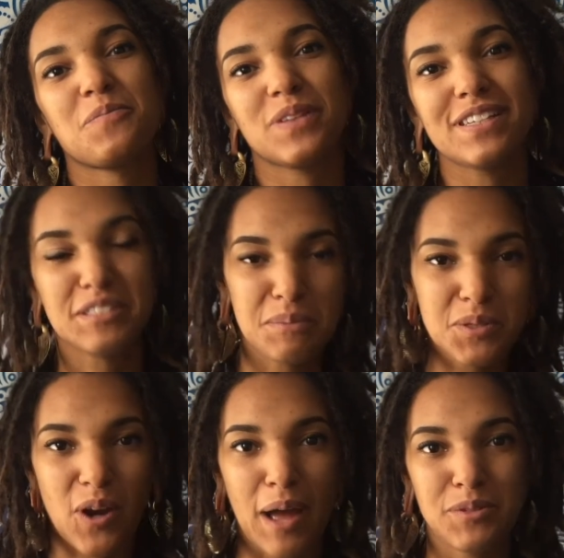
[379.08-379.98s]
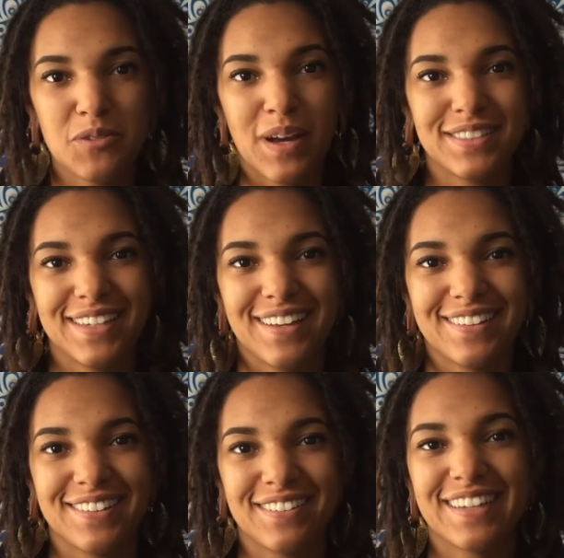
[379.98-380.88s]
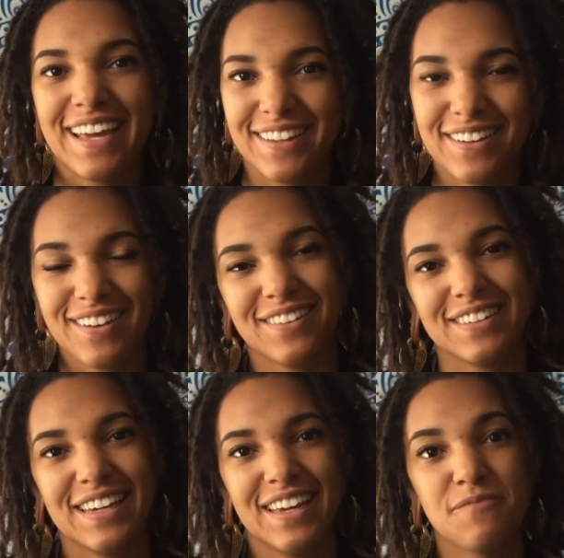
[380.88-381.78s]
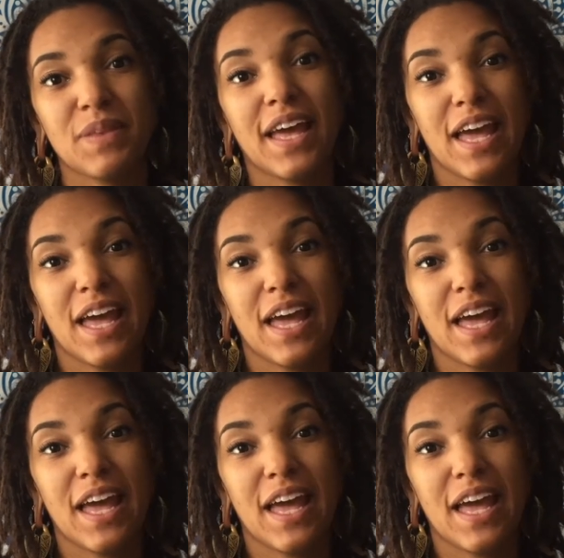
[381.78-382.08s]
Please subscribe to my channel, Kickin' It Curly.